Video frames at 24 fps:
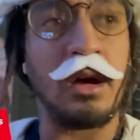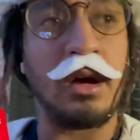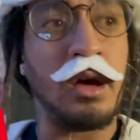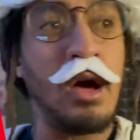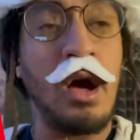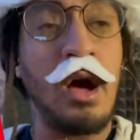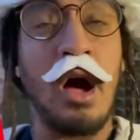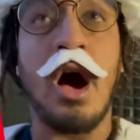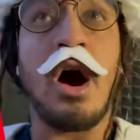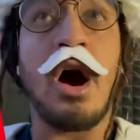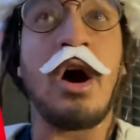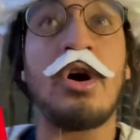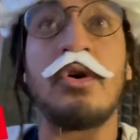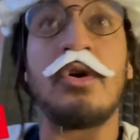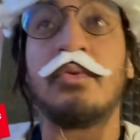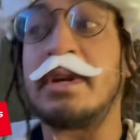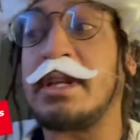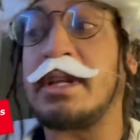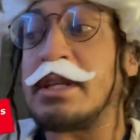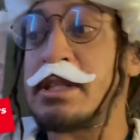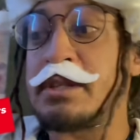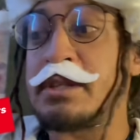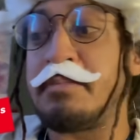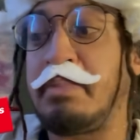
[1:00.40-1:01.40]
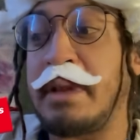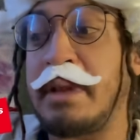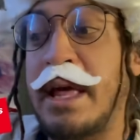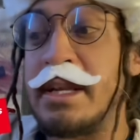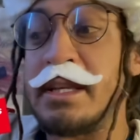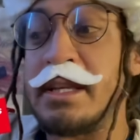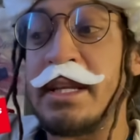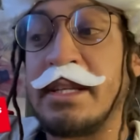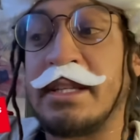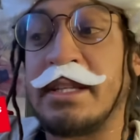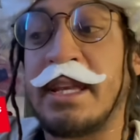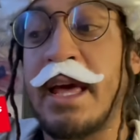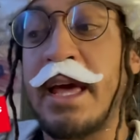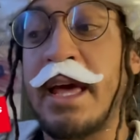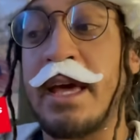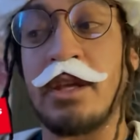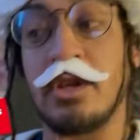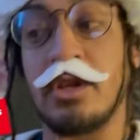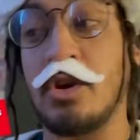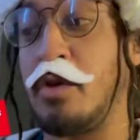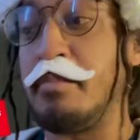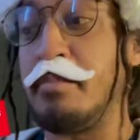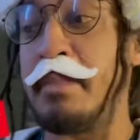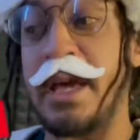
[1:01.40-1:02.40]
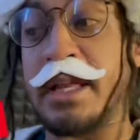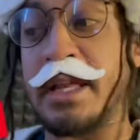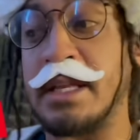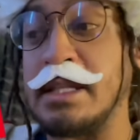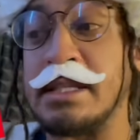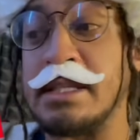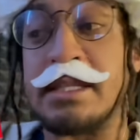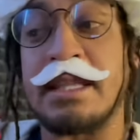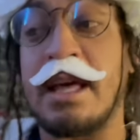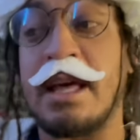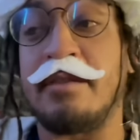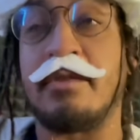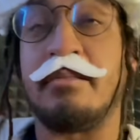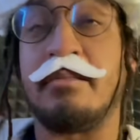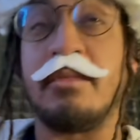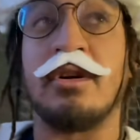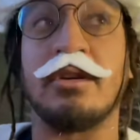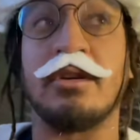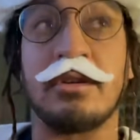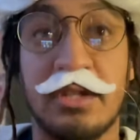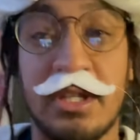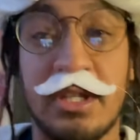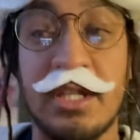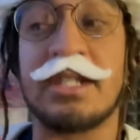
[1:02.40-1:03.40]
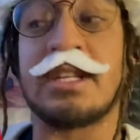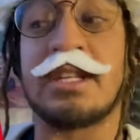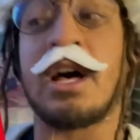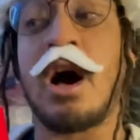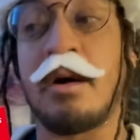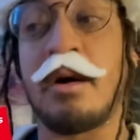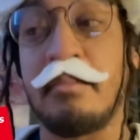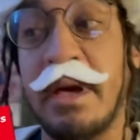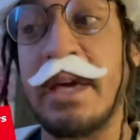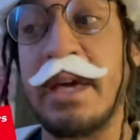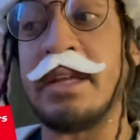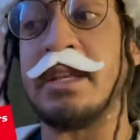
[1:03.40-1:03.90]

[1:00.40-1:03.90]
Oh, what a splendid day. Your maiden's nevermore. She's our maiden to